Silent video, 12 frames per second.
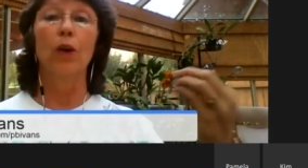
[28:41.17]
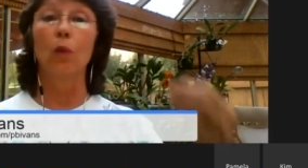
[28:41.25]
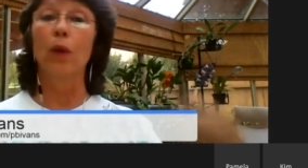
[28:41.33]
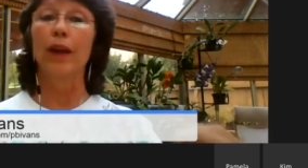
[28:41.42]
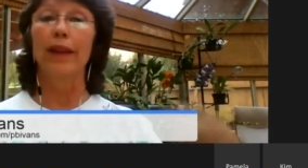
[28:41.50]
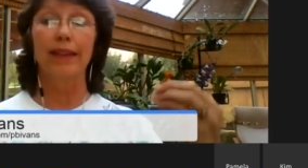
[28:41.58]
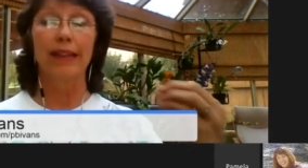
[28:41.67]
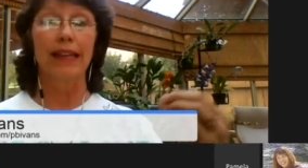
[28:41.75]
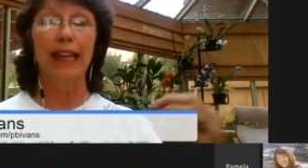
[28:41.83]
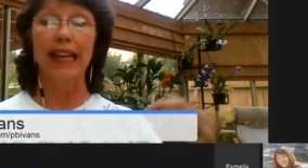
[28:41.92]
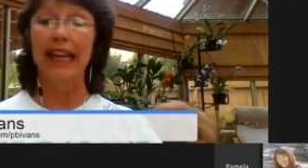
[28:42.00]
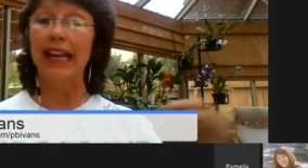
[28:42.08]
with
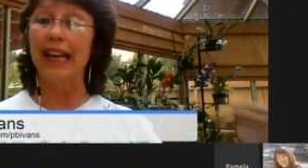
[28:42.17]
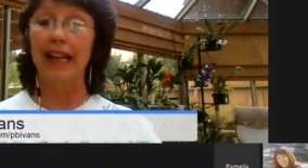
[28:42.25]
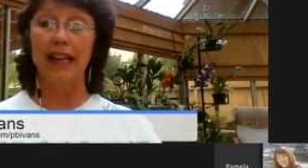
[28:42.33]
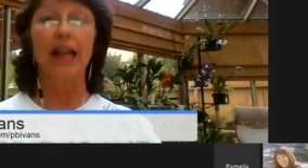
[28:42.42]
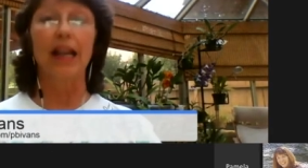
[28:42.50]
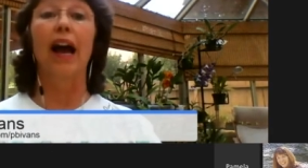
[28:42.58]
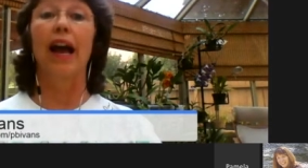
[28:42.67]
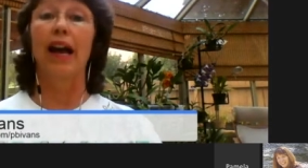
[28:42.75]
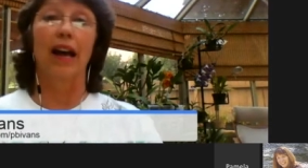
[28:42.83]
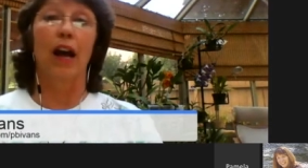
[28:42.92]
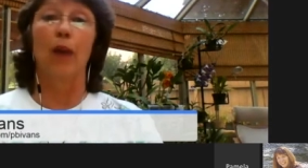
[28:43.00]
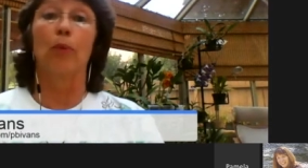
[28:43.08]

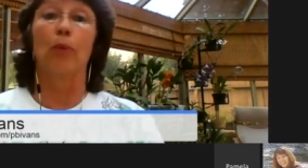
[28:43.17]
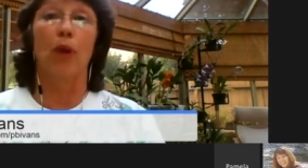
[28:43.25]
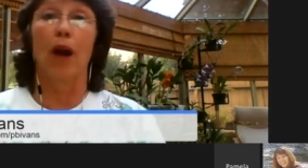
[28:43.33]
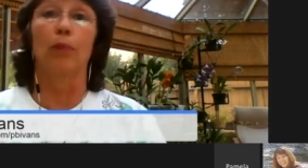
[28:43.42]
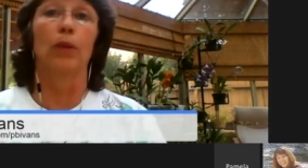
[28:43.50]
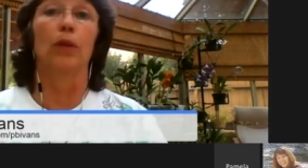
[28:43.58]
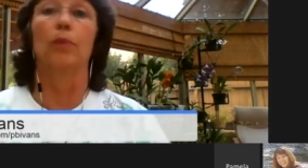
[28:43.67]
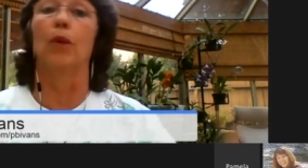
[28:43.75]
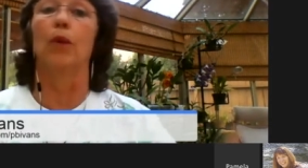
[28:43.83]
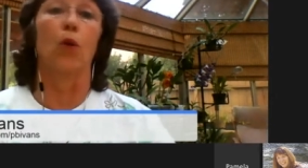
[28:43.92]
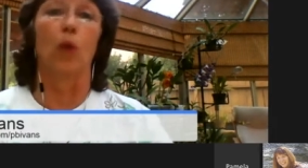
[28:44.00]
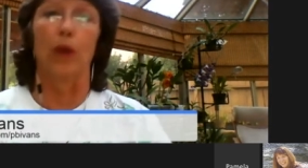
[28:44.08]
a problem
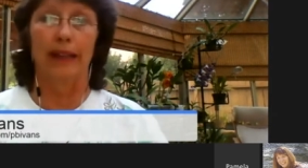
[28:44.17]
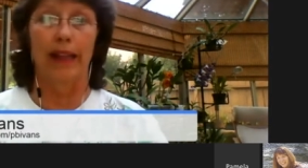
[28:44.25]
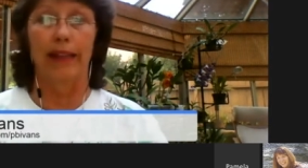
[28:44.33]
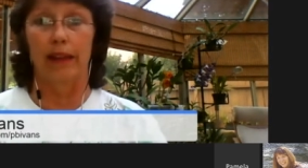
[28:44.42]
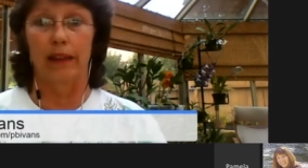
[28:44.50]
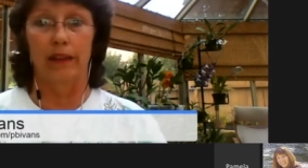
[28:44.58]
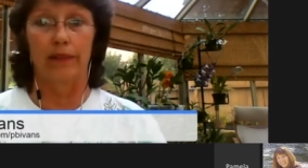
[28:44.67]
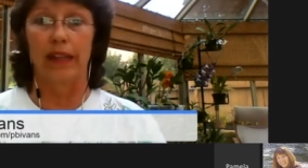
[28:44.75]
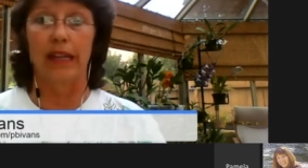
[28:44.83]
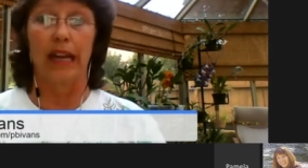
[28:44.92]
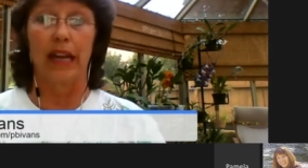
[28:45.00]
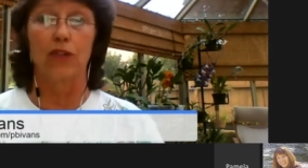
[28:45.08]
or anything of
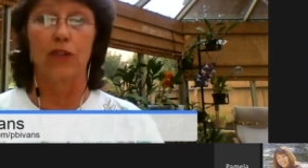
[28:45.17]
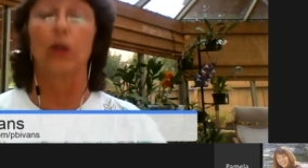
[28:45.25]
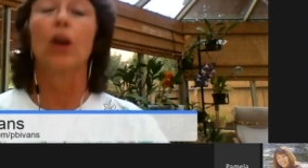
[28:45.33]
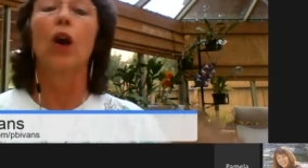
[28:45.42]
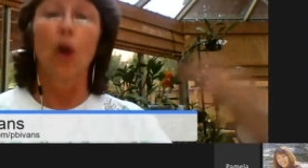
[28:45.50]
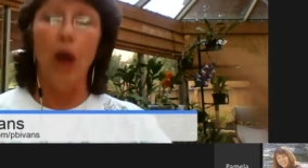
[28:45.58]
the nature,